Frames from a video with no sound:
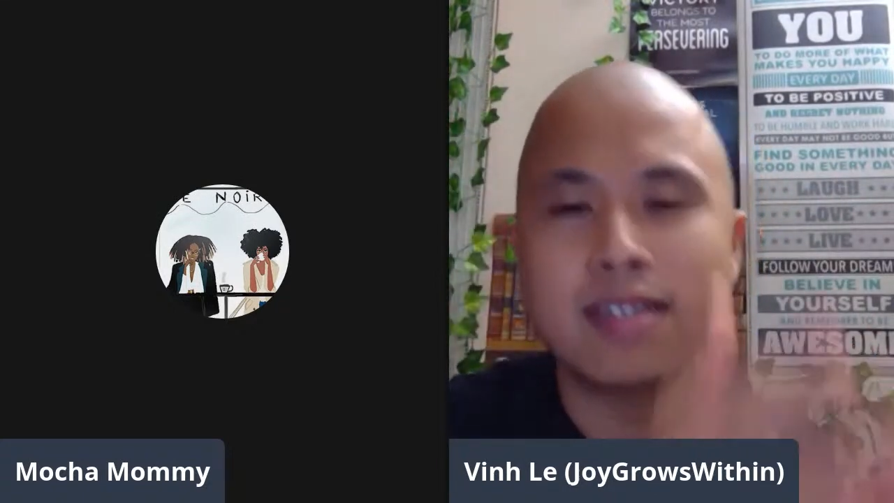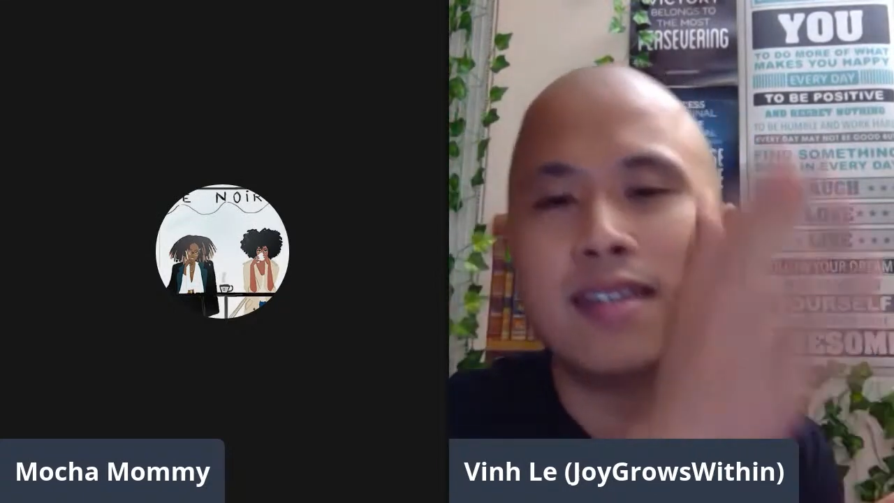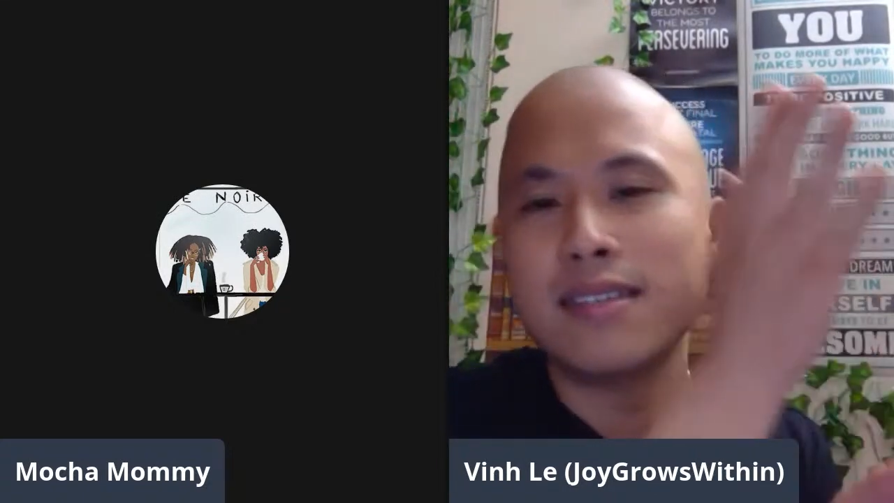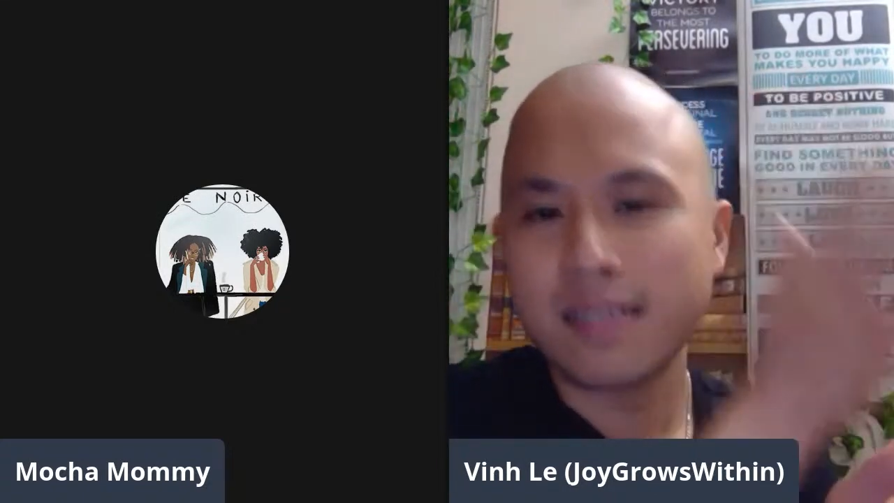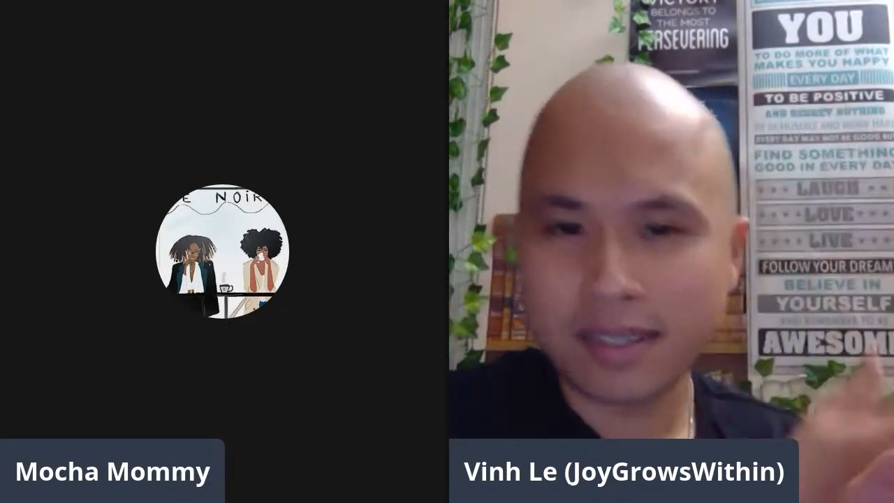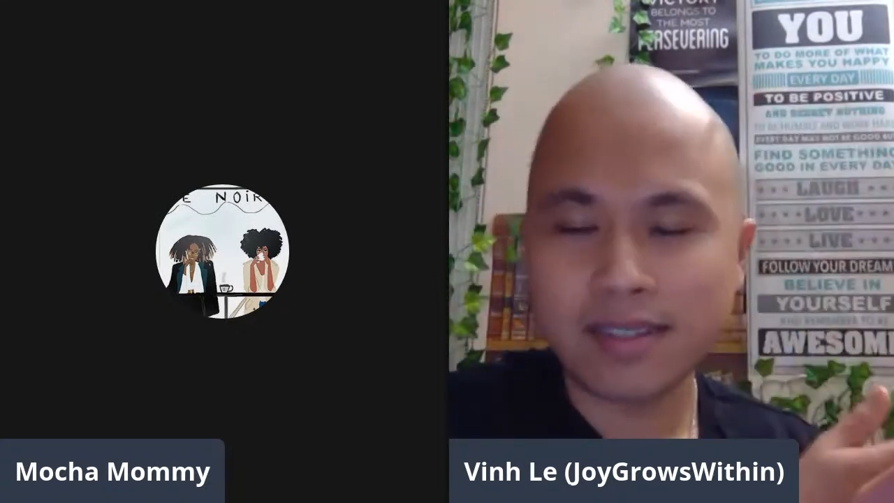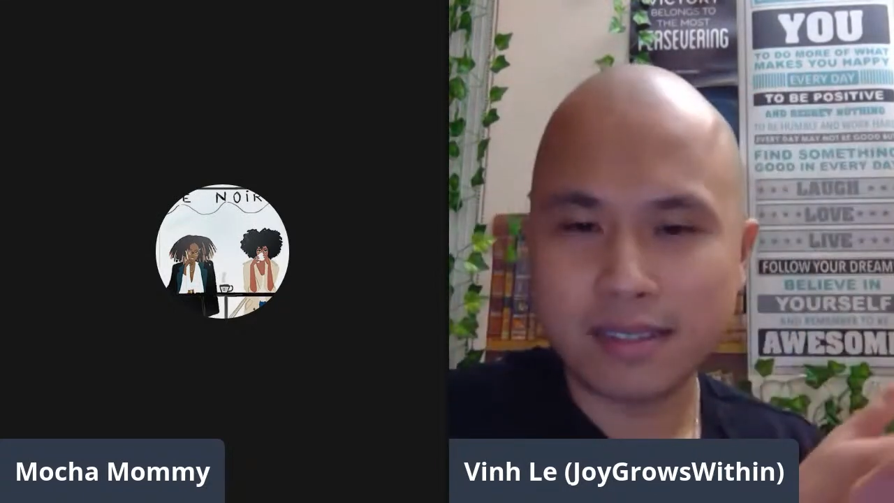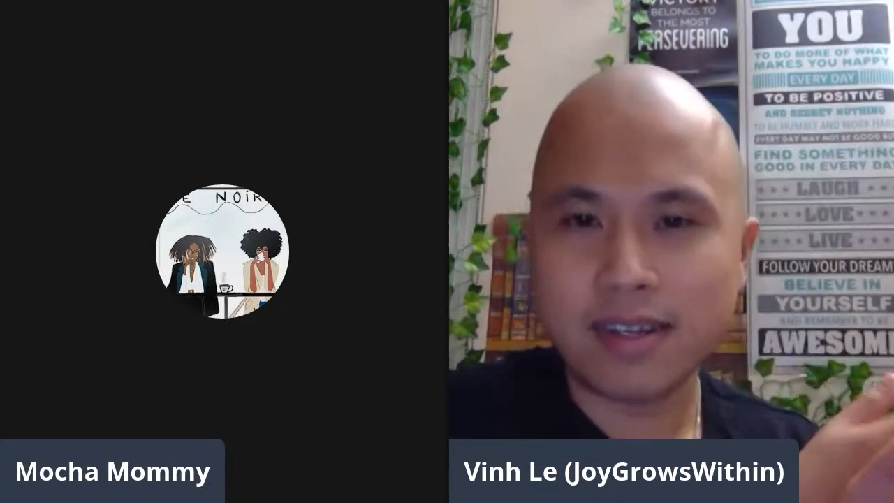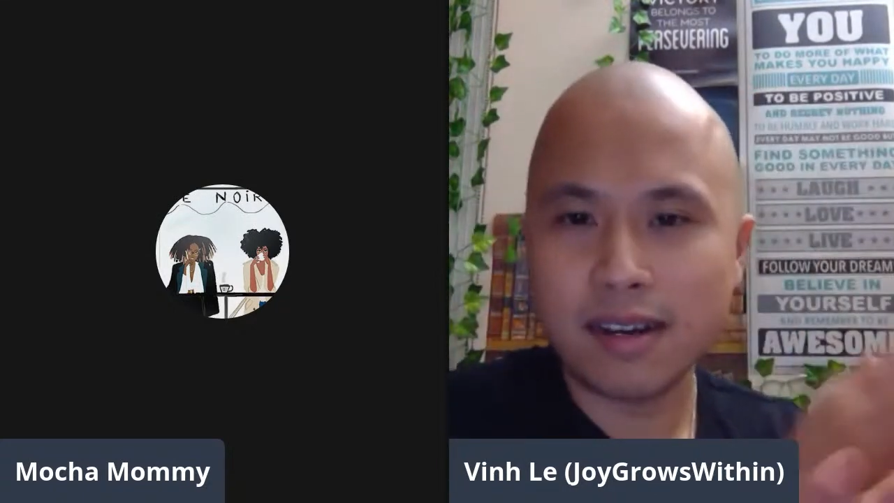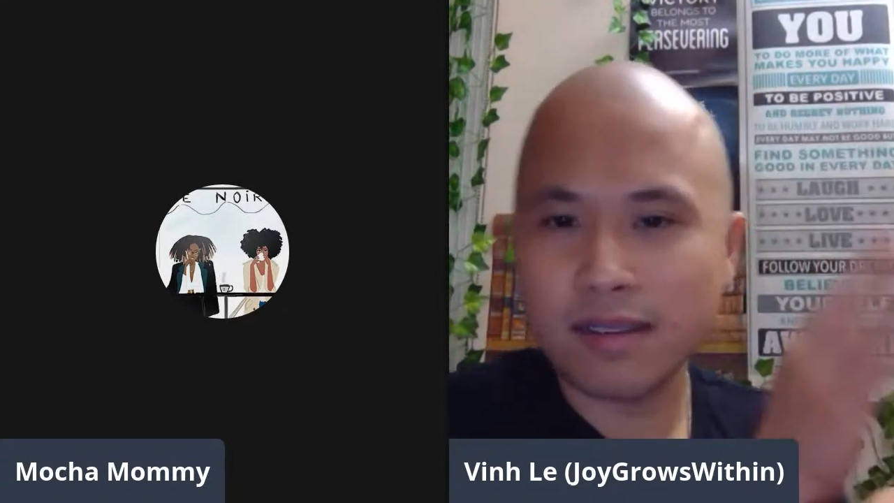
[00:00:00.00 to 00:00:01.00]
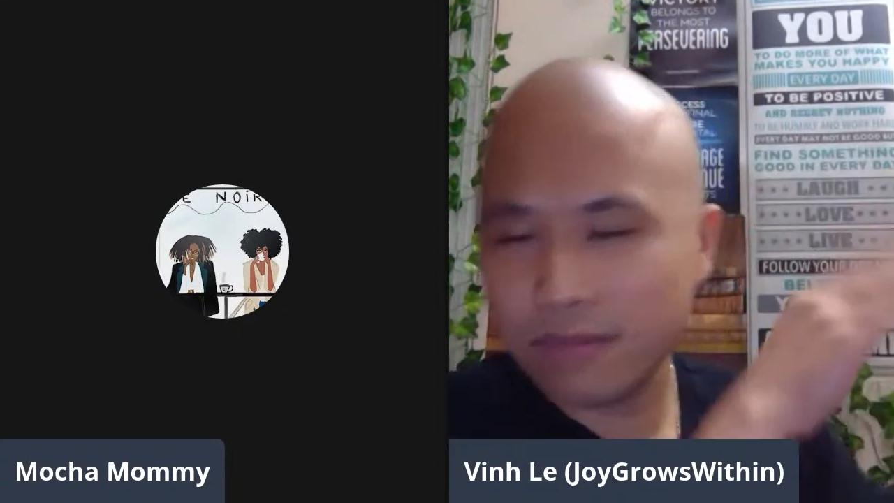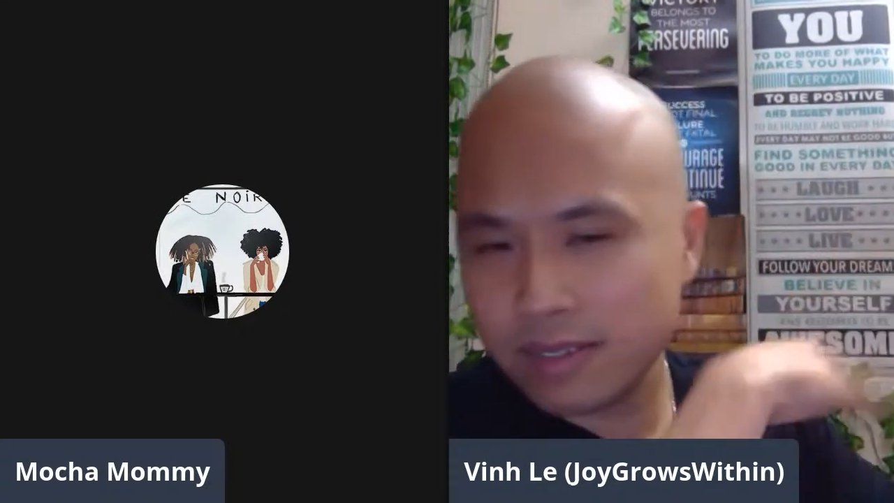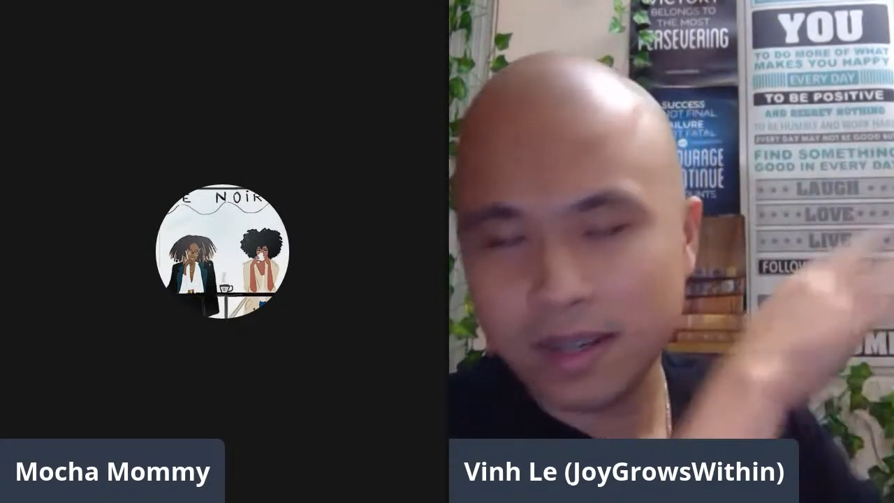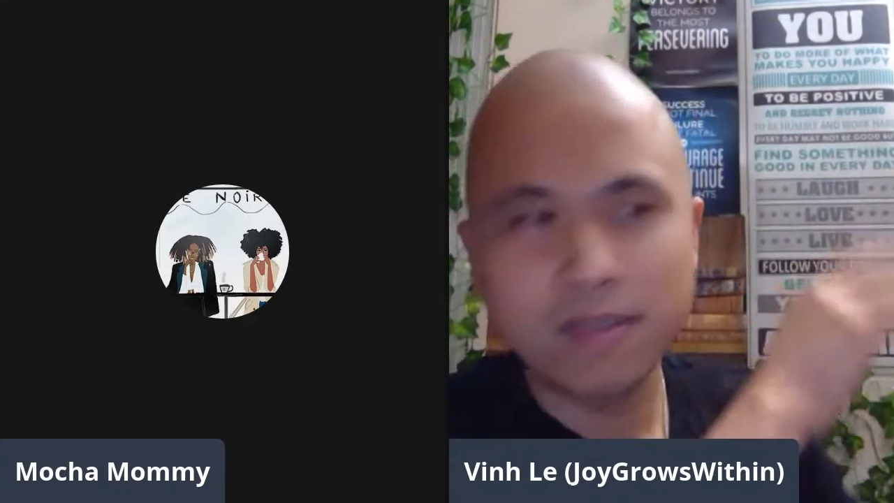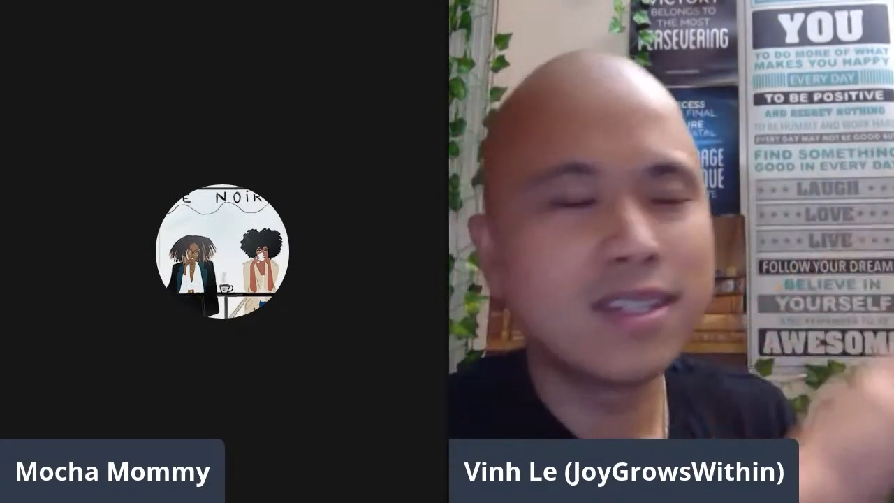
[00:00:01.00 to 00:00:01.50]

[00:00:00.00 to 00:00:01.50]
and you get dung, and